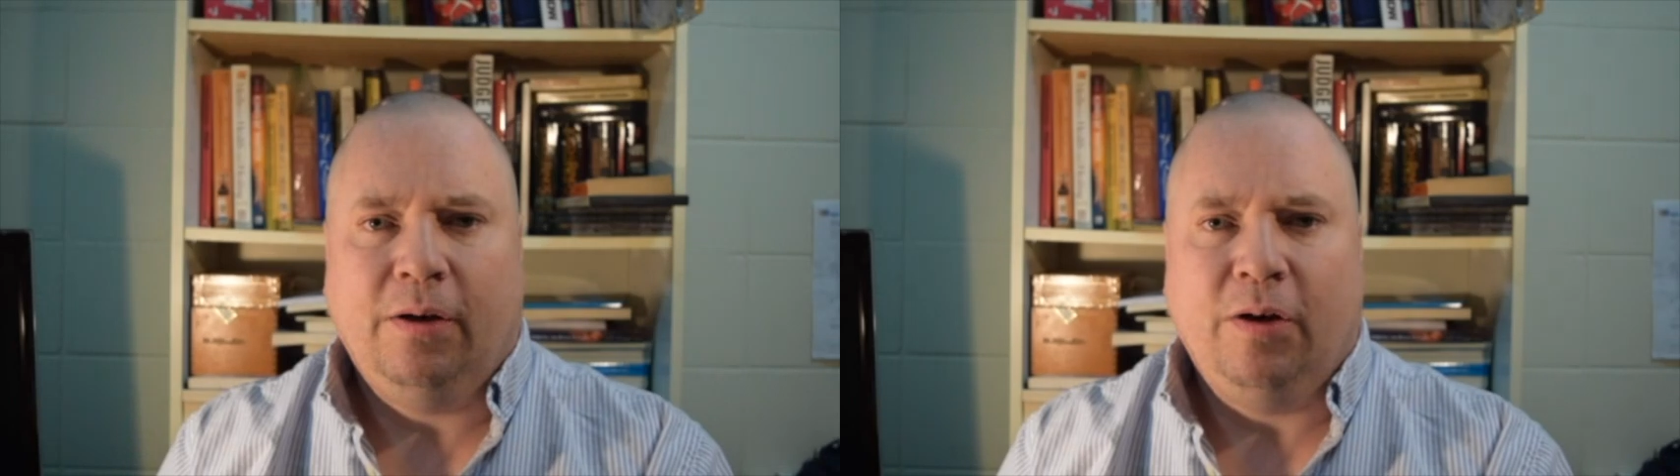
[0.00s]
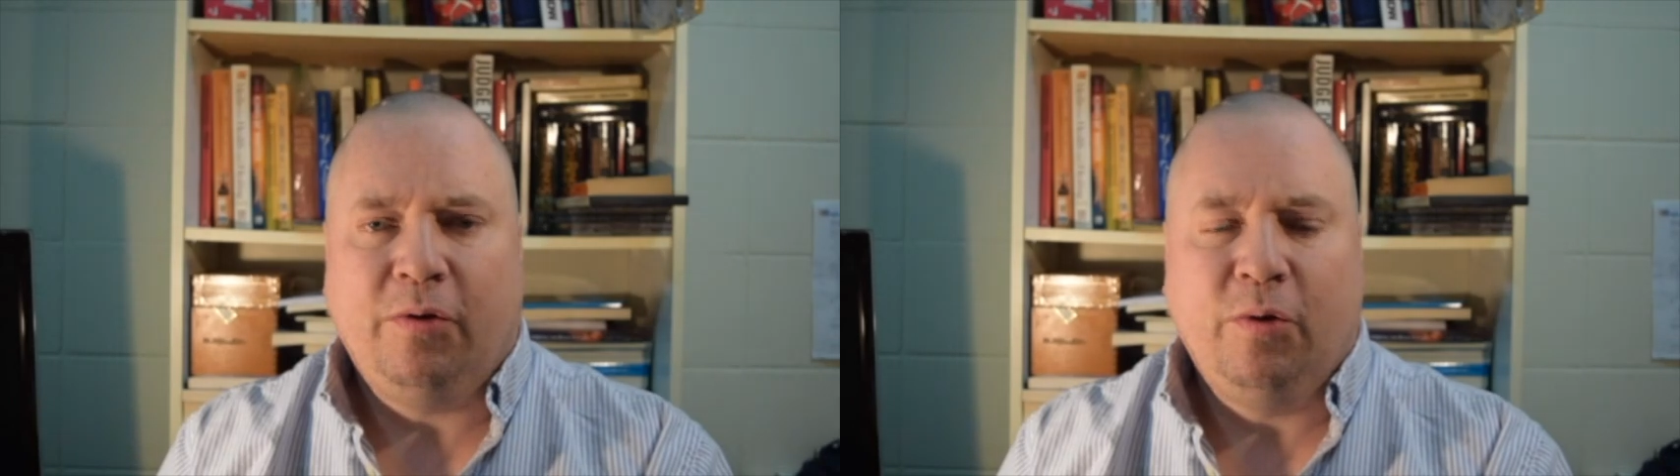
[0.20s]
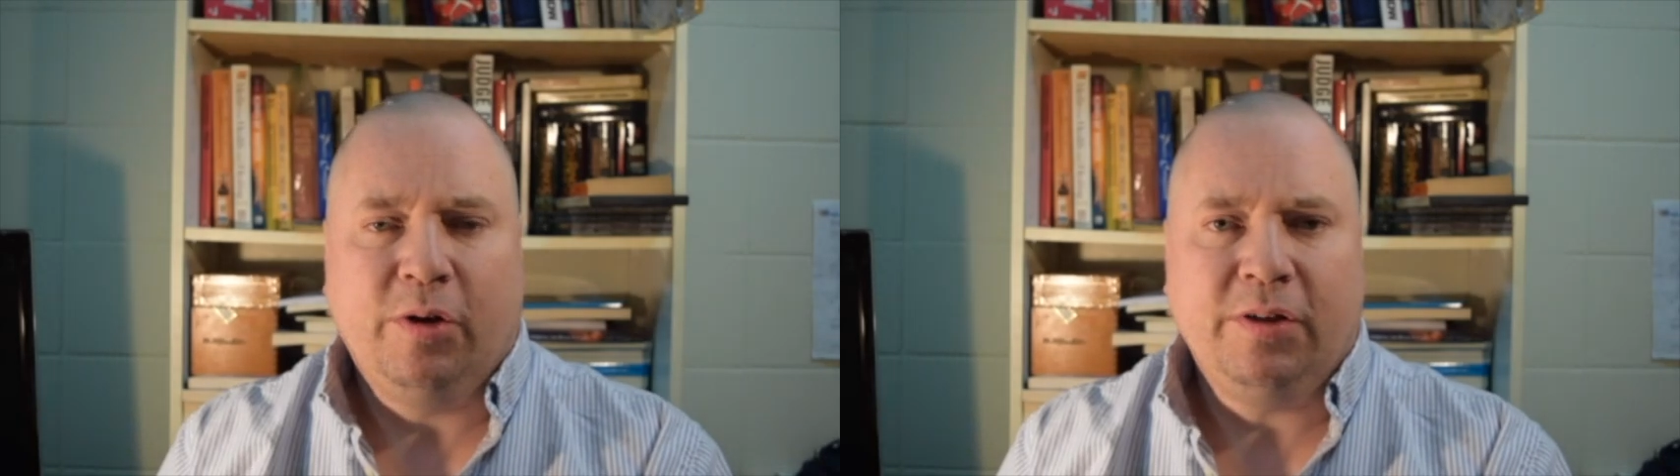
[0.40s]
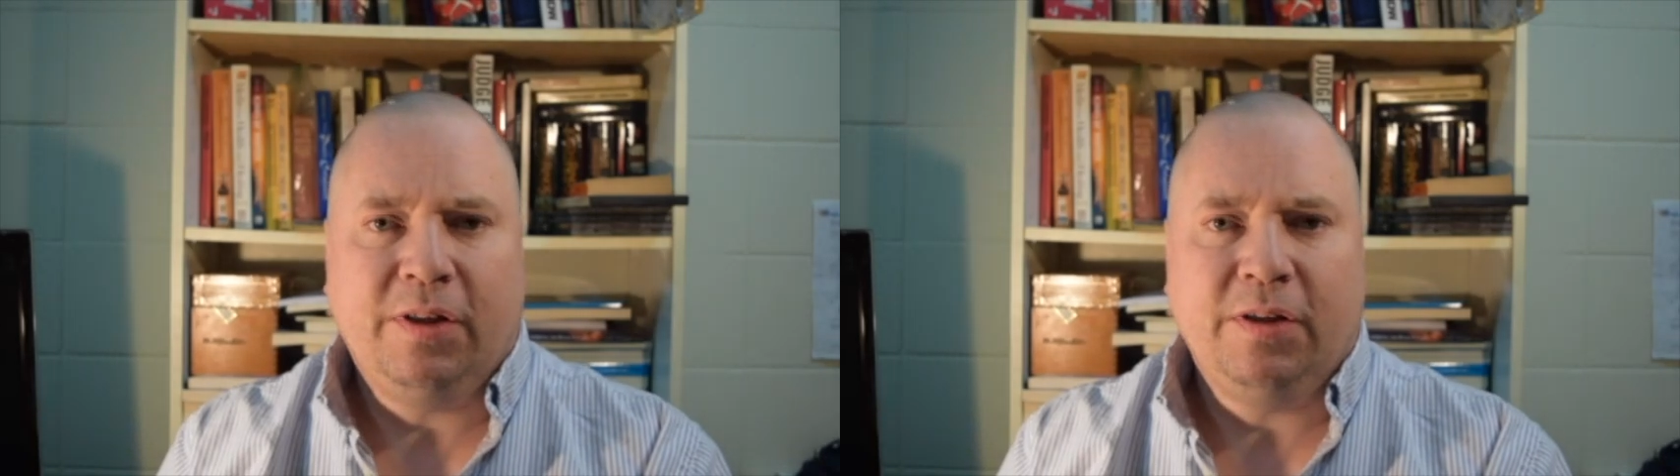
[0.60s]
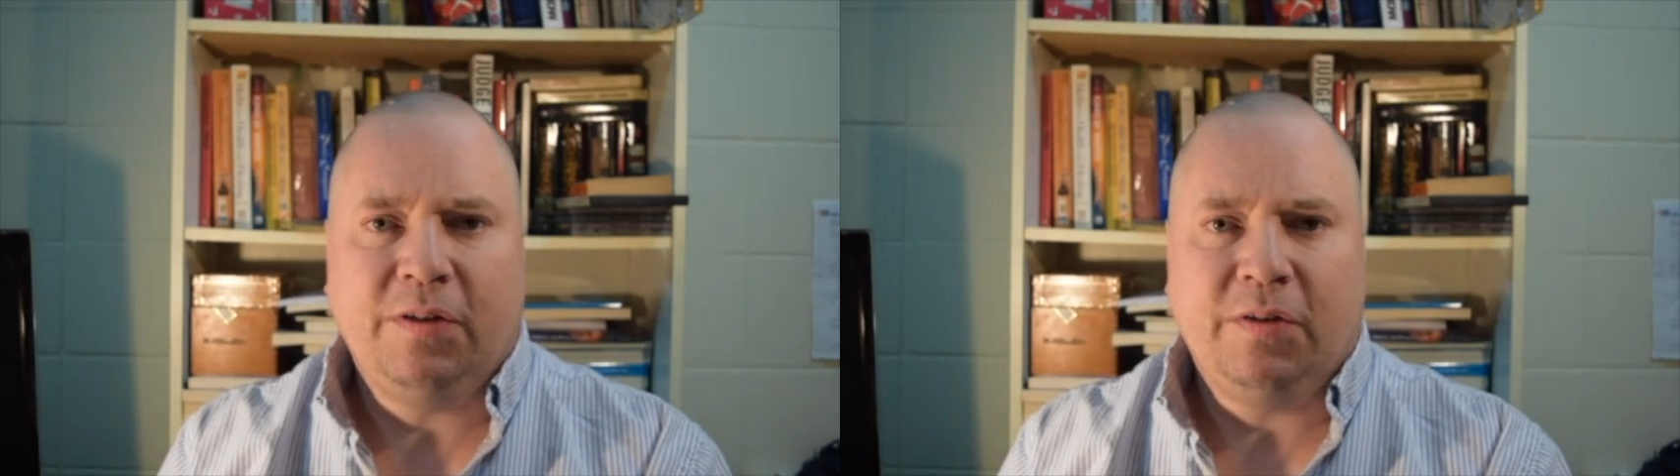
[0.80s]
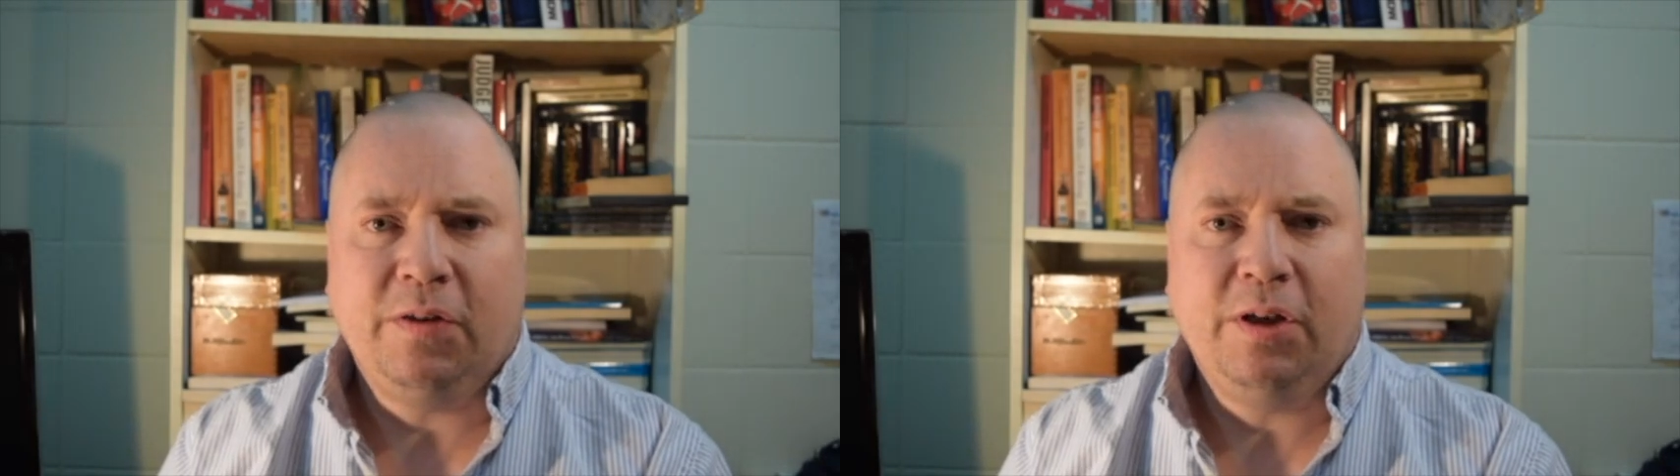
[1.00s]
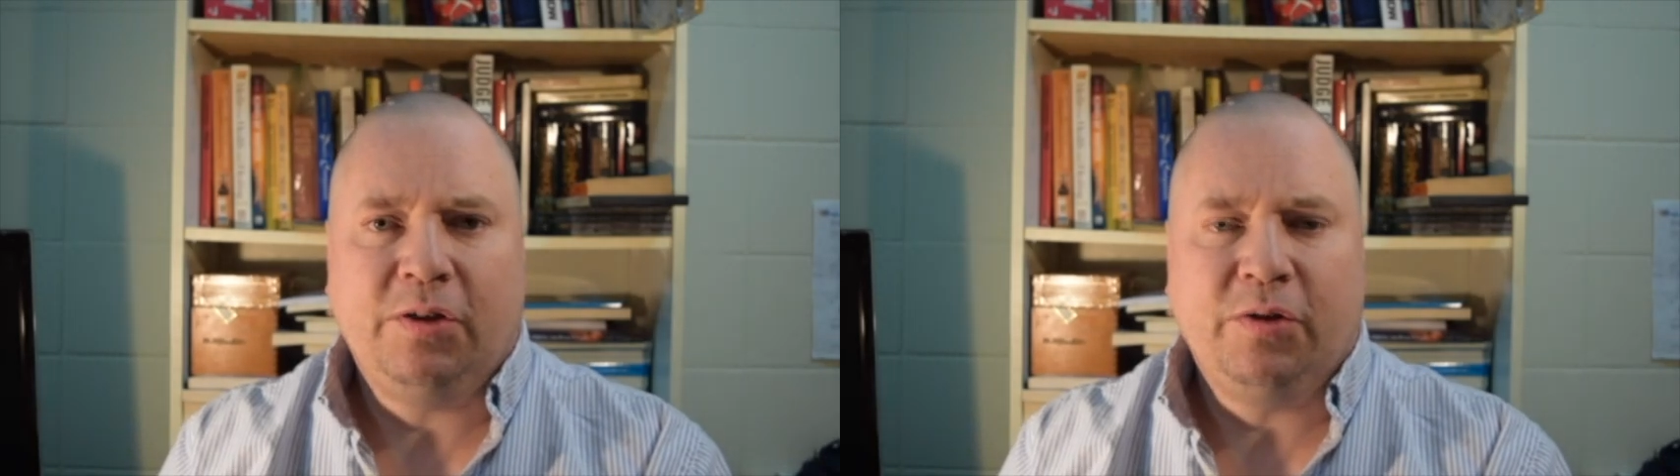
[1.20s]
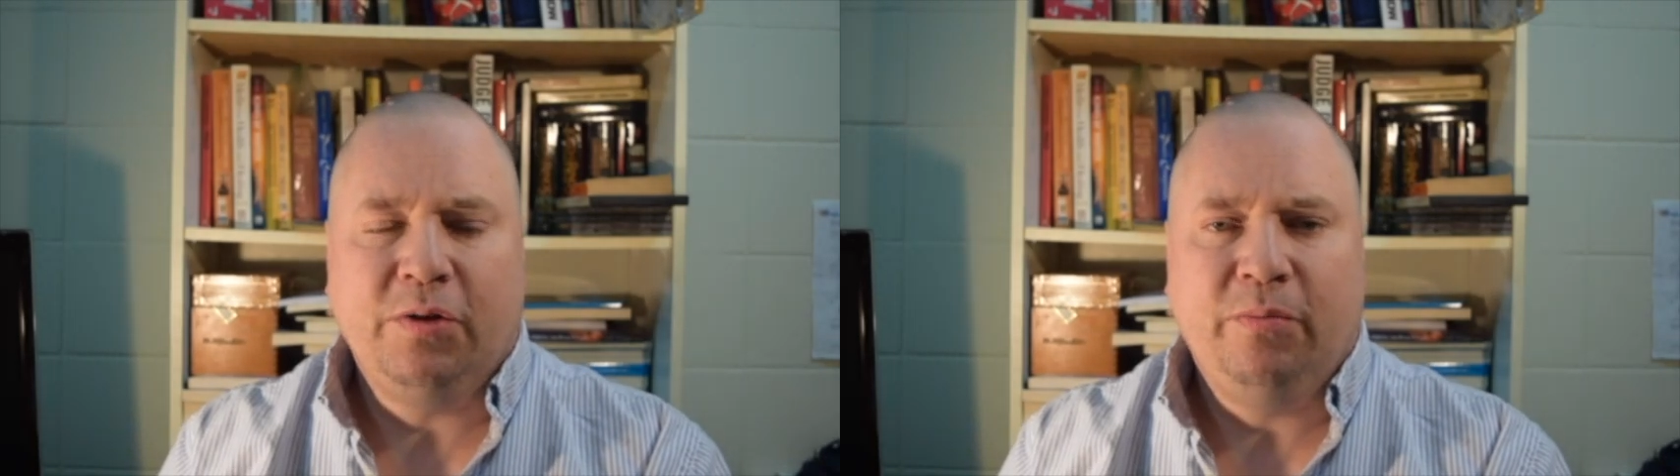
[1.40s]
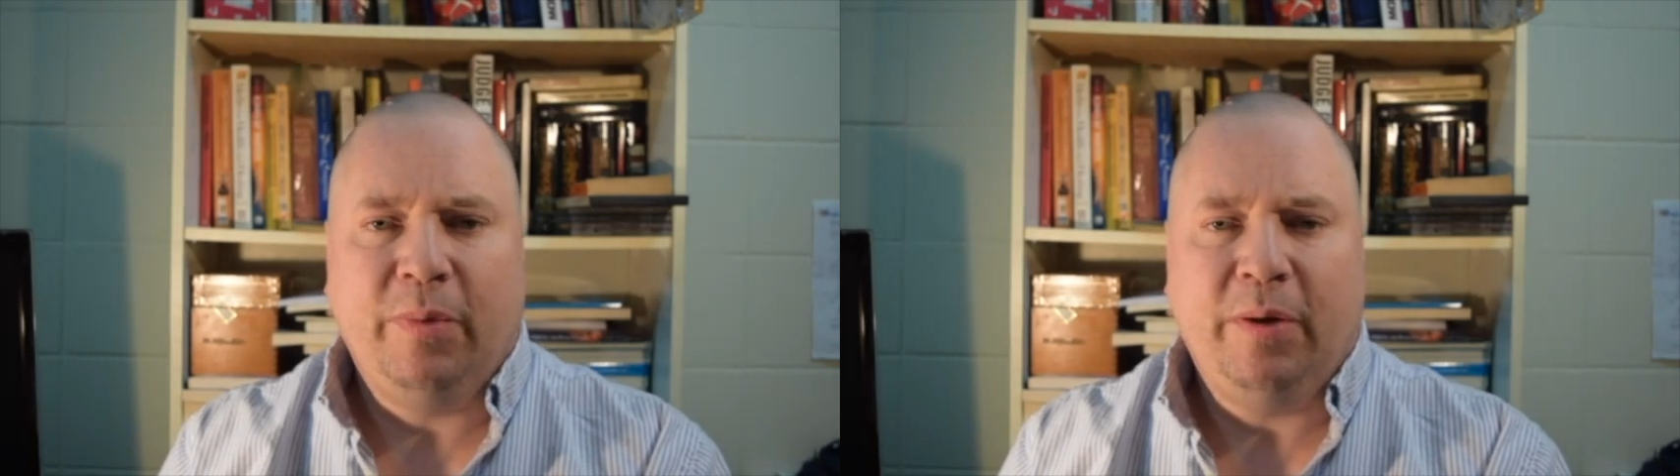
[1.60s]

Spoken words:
Of course, this is not true.